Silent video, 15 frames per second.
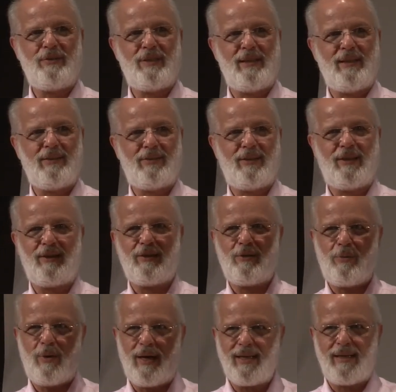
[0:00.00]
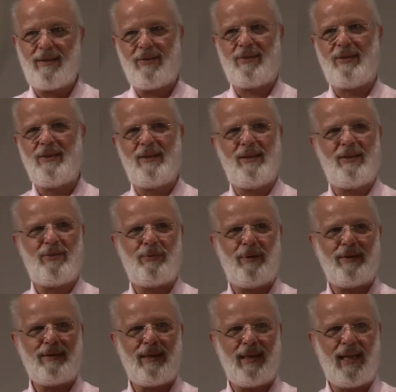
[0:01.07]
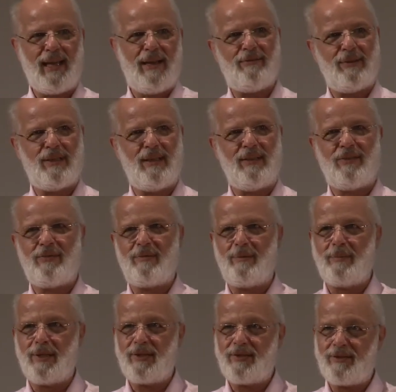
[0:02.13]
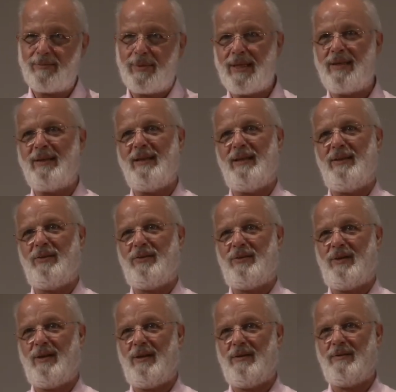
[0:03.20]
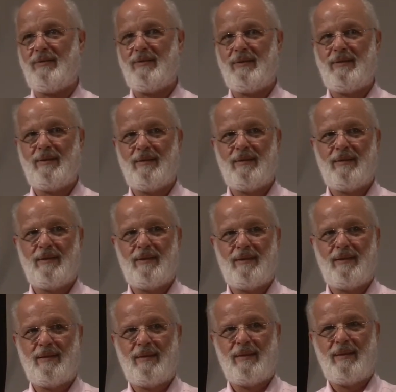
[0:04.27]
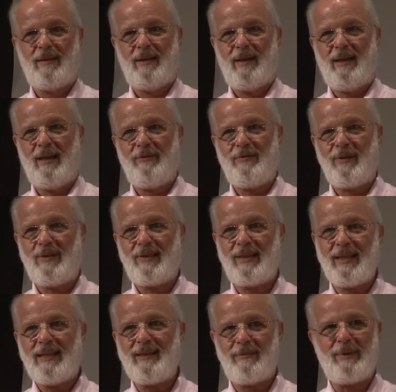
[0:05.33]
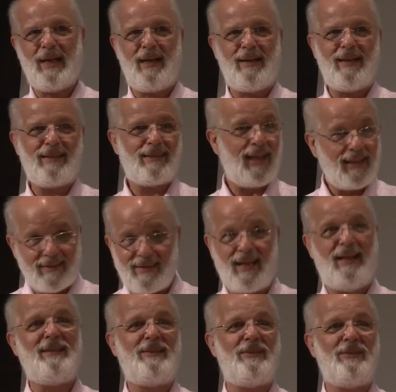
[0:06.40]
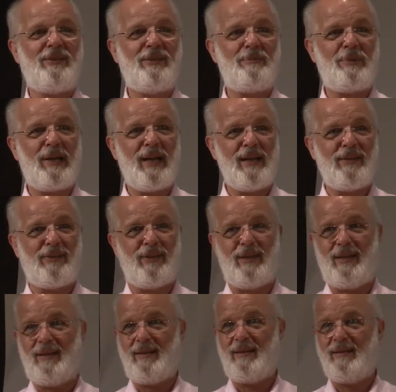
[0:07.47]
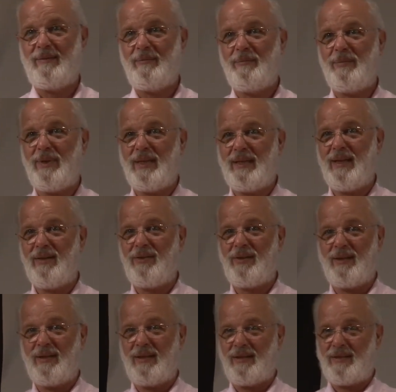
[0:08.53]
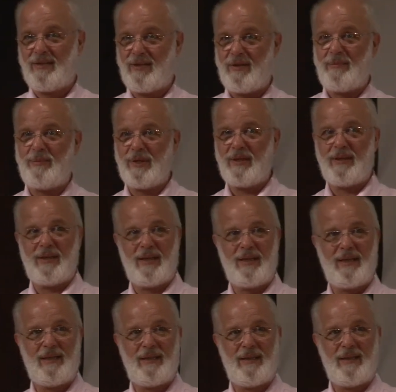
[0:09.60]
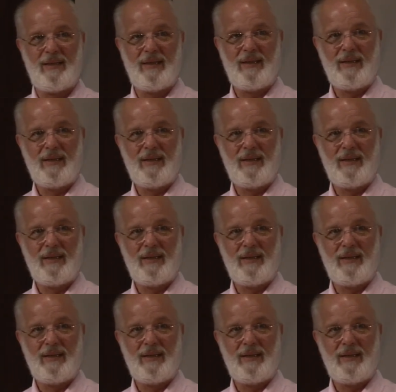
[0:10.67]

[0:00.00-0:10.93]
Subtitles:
things that are quite as good as what the evidence from the Sumerians show. And if you think about it, that's not too surprising because of the durability of the